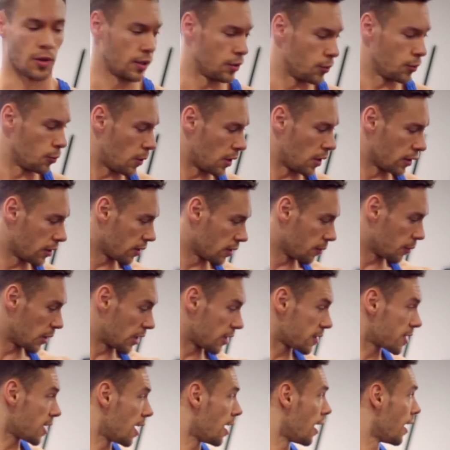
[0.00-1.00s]
So I do one
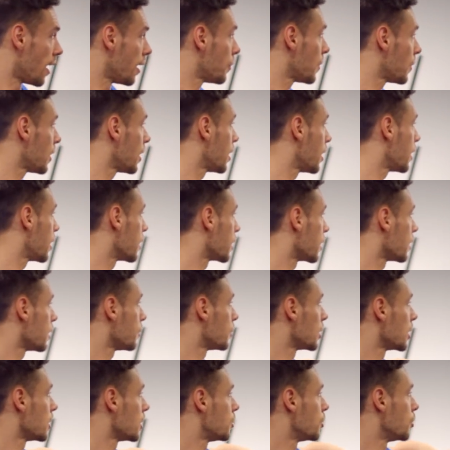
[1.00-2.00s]
arm at a time, and then
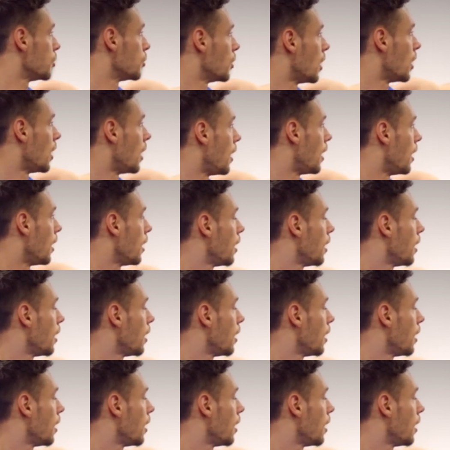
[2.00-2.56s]
I'm gonna do